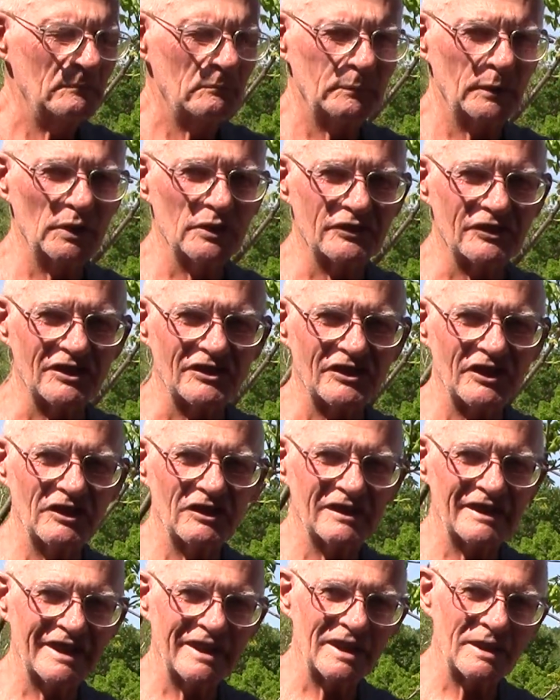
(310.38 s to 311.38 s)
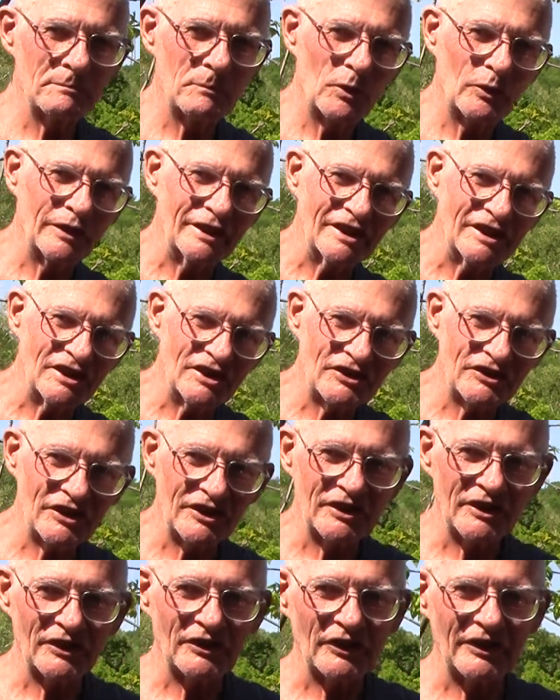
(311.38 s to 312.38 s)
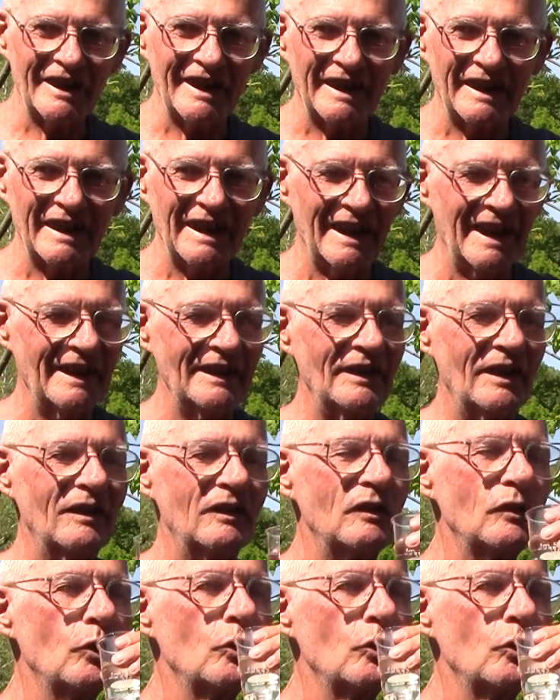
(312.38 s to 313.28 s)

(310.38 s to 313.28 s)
Bruce, it's early in the morning. You shouldn't drink. I know.